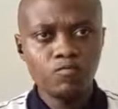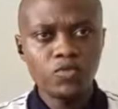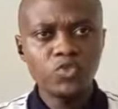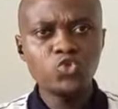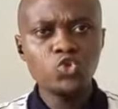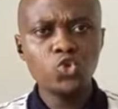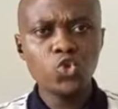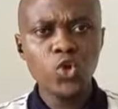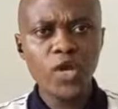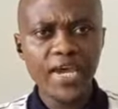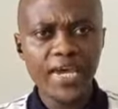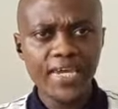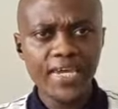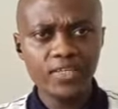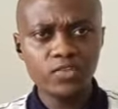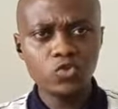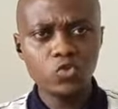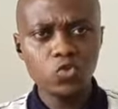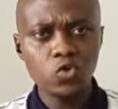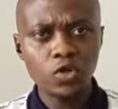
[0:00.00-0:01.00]
Try
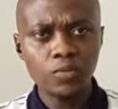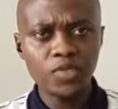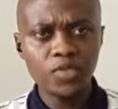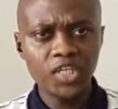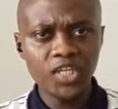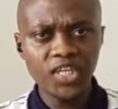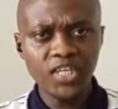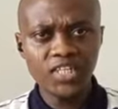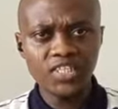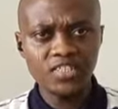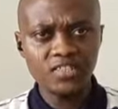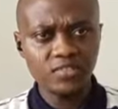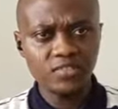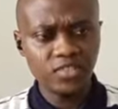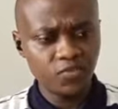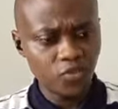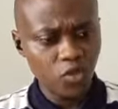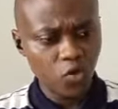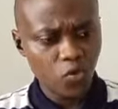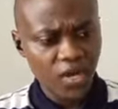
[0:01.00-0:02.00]
to communicate. If
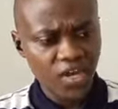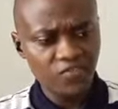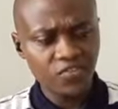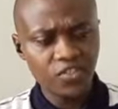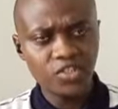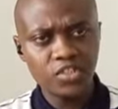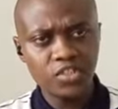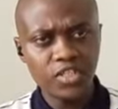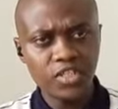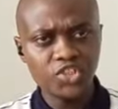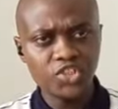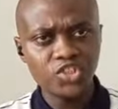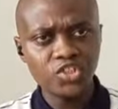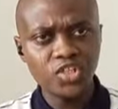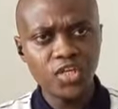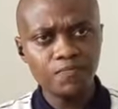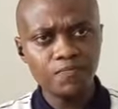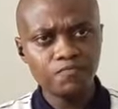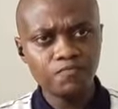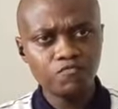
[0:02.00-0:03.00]
your wife is in Nigeria